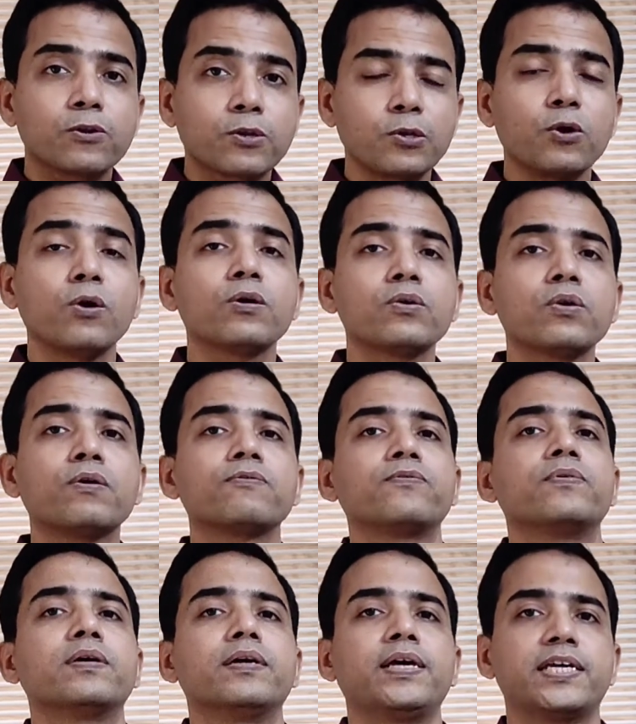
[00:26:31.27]
talked of
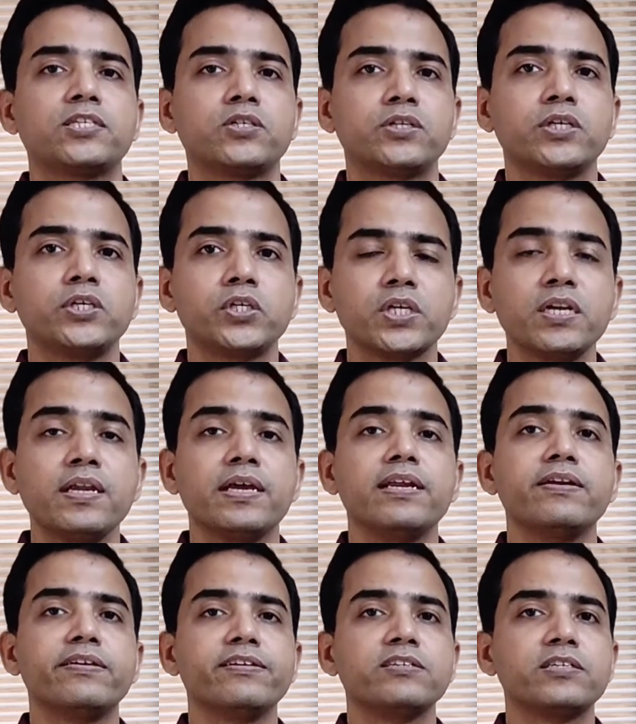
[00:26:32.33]
restriction
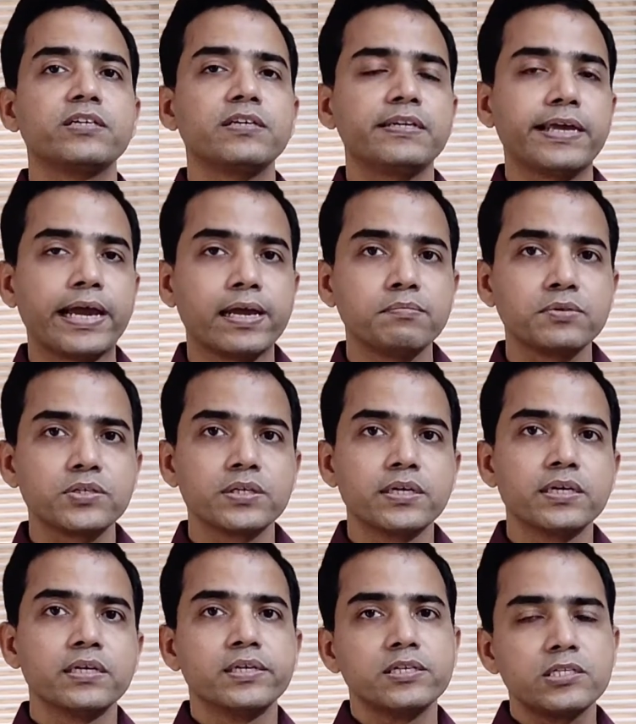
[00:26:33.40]
in recent times,
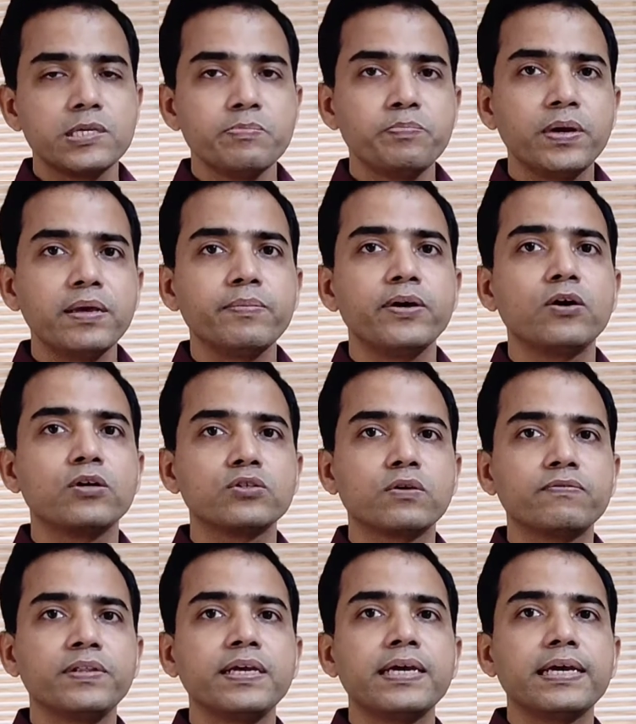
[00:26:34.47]
simply because
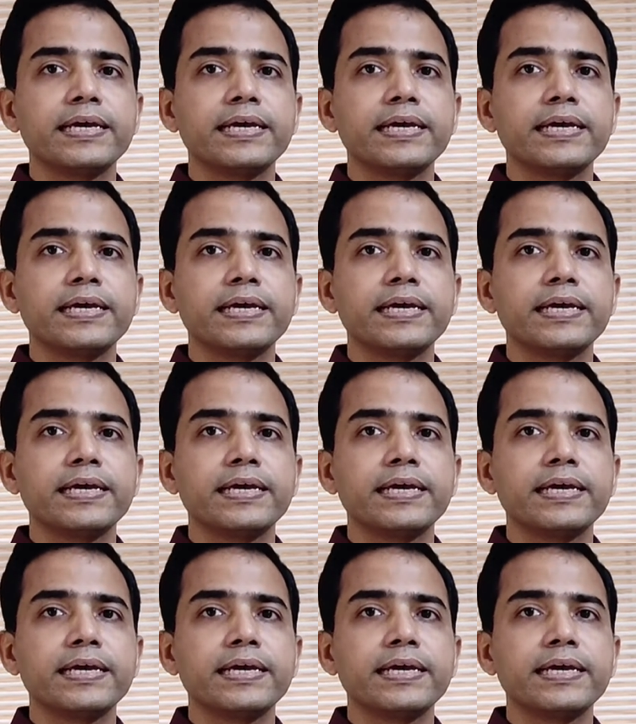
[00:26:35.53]
of the